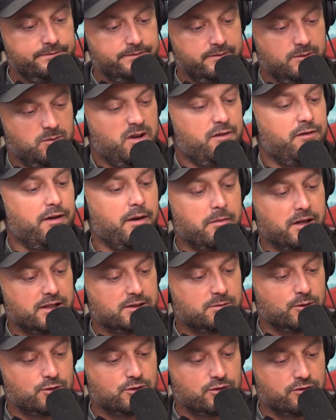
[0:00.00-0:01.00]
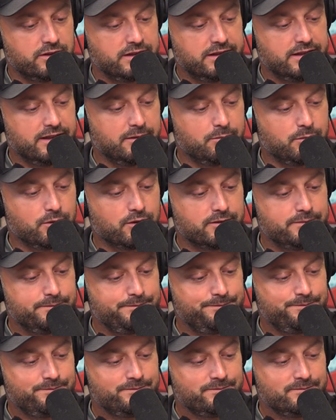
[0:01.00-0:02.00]
And what if I'm not supposed to read that part?
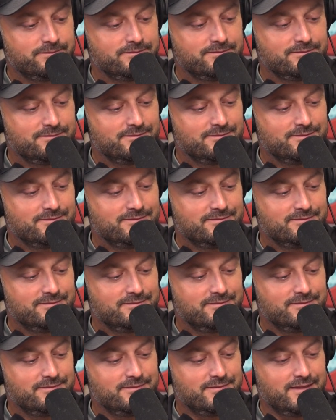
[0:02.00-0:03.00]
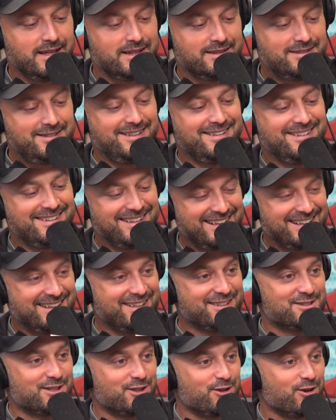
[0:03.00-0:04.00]
That's like
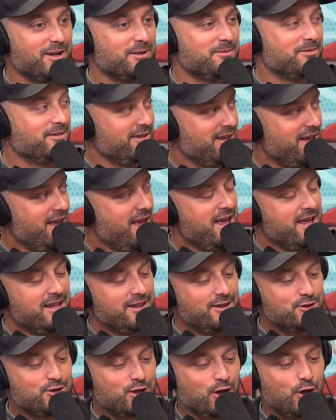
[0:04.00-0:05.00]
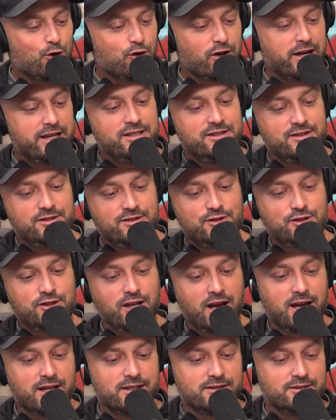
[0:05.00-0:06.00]
there's a great
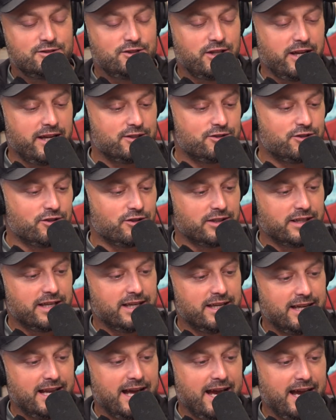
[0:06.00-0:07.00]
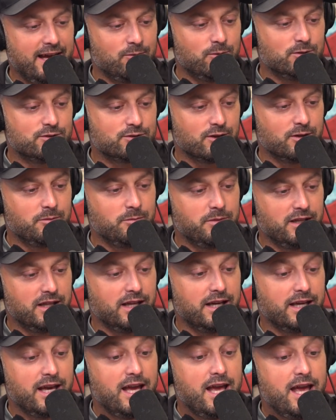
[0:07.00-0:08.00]
chance you're gonna get an ad where it's gonna be
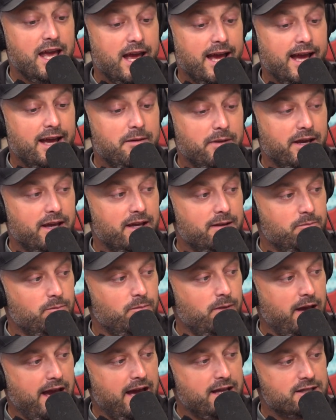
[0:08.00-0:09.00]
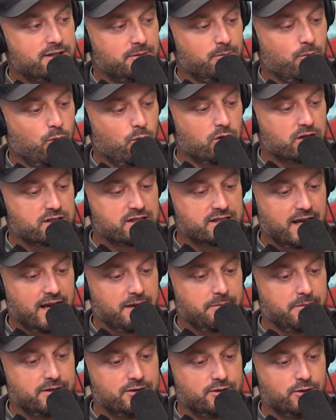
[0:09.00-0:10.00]
like, hey man, add some more
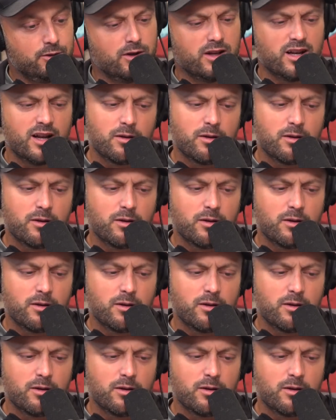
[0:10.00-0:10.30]
excitement to it.